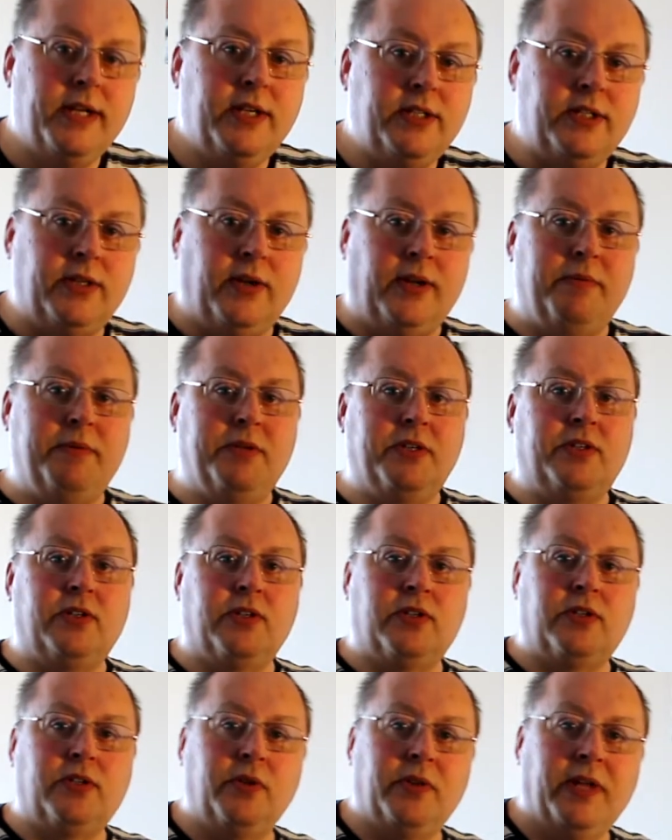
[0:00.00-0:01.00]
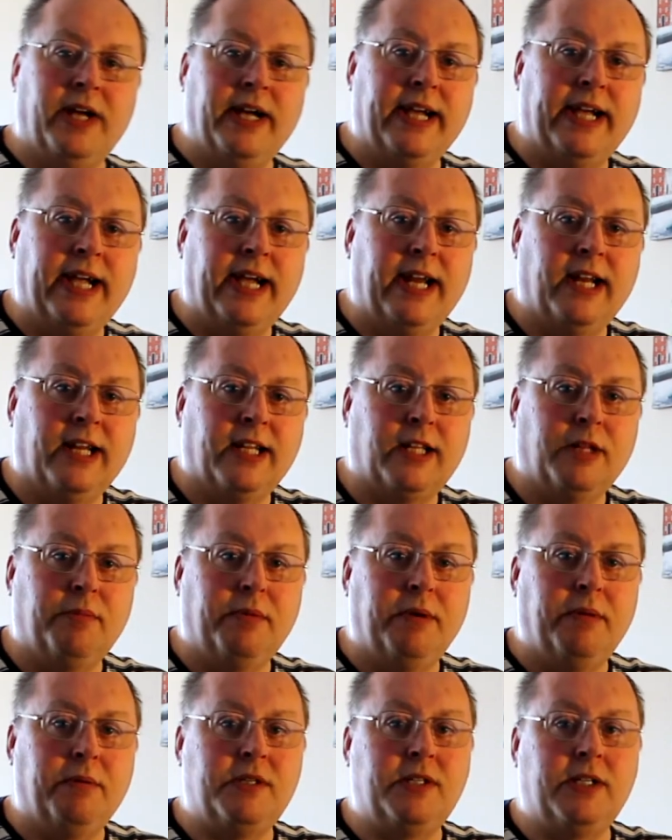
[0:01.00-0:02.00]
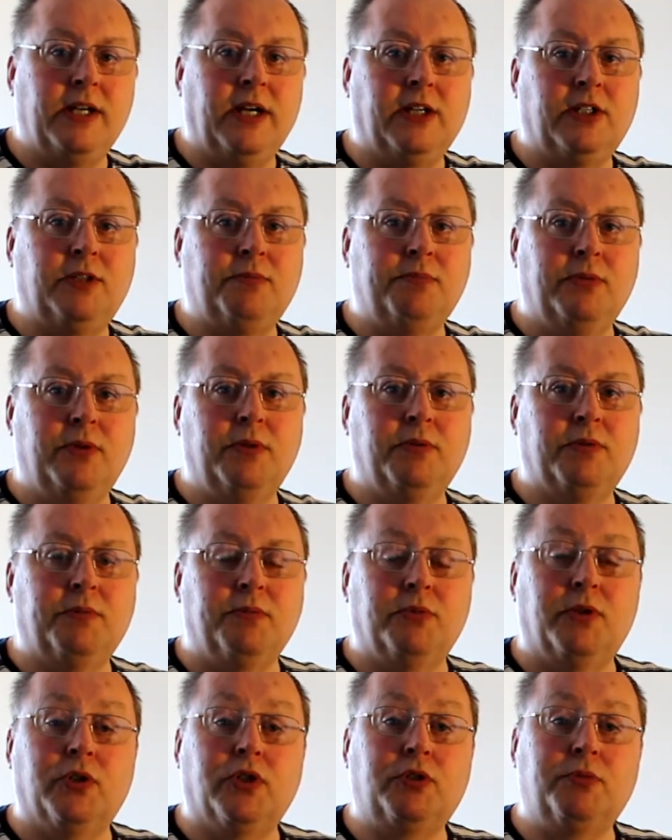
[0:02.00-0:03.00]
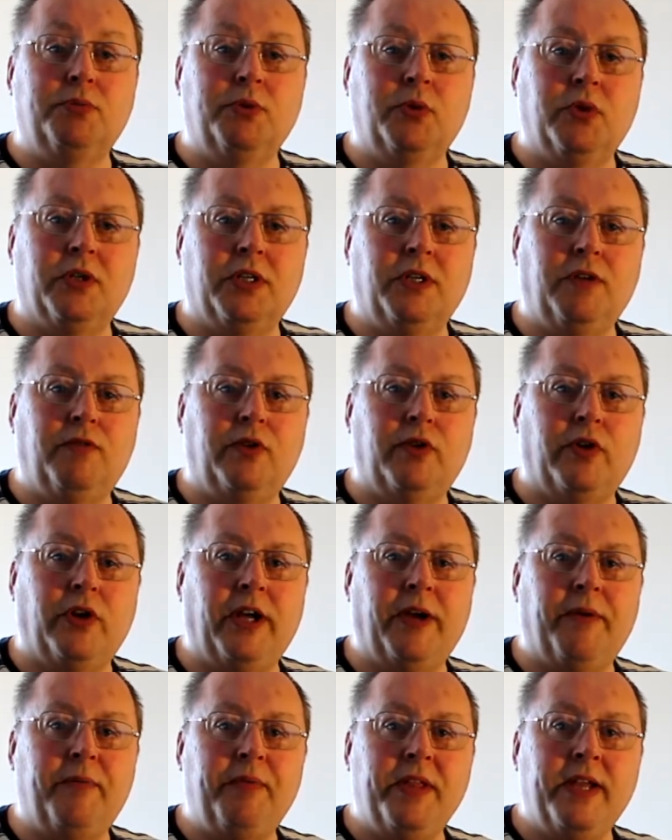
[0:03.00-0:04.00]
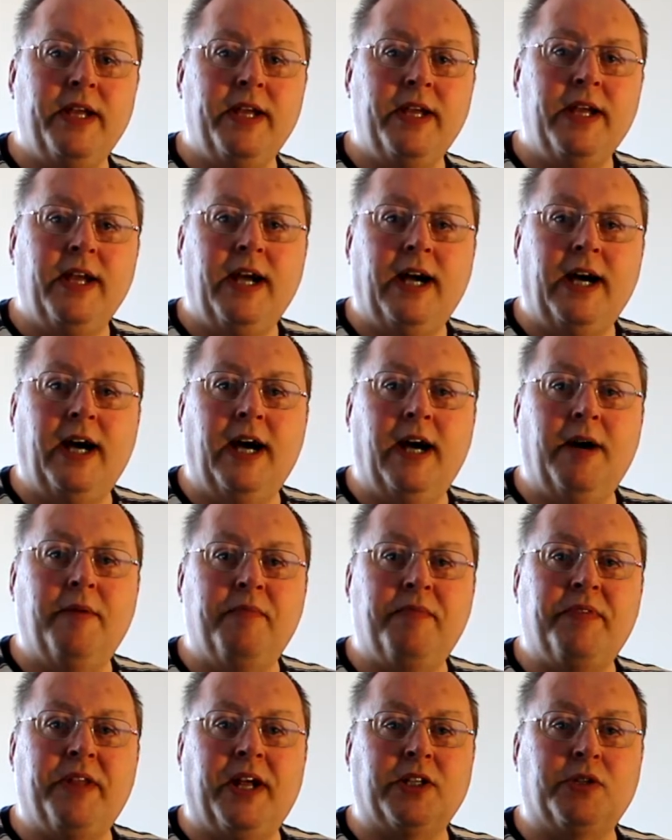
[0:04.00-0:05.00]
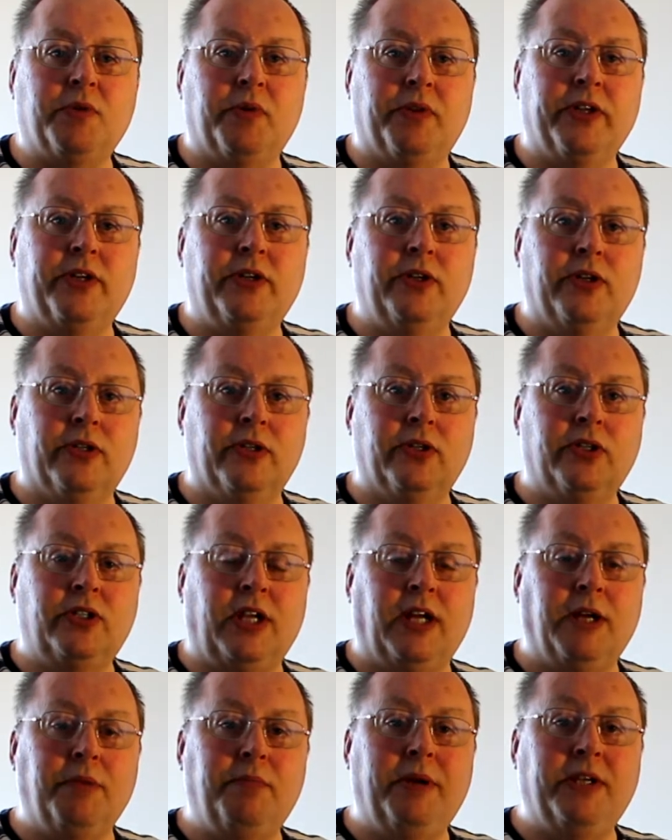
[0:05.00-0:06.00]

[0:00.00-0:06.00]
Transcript: So let me just do that again a little bit more smoothly for you. That's what the cut looks like.